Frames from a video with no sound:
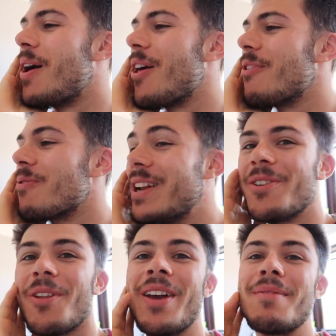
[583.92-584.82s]
But the really
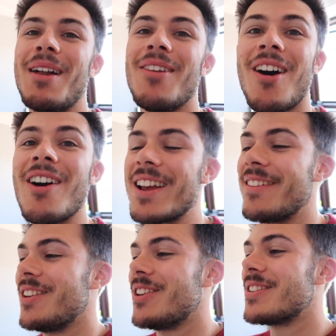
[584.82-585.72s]
cool thing about Lark
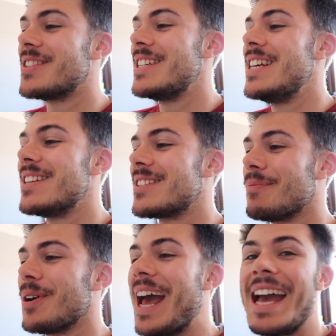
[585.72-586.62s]
is that you can see
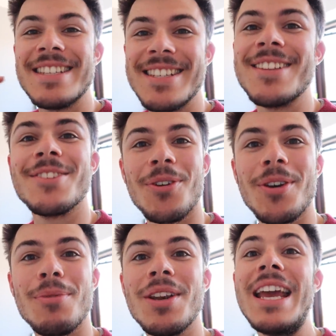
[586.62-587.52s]
someone editing the
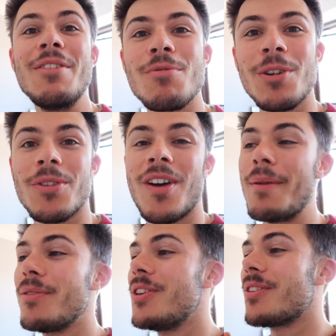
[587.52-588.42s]
document in real
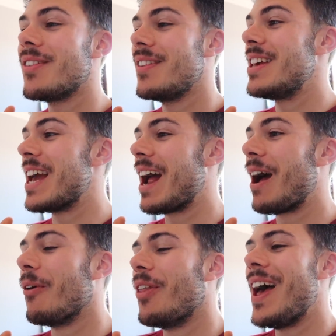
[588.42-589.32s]
time, so you can see
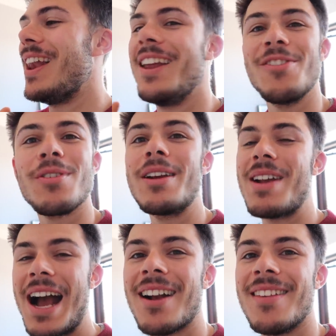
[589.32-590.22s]
how they're literally
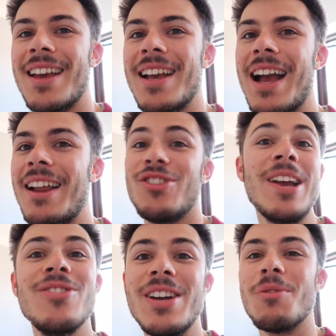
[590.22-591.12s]
reacting and
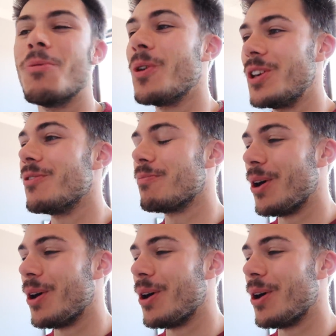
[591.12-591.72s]
changing what you've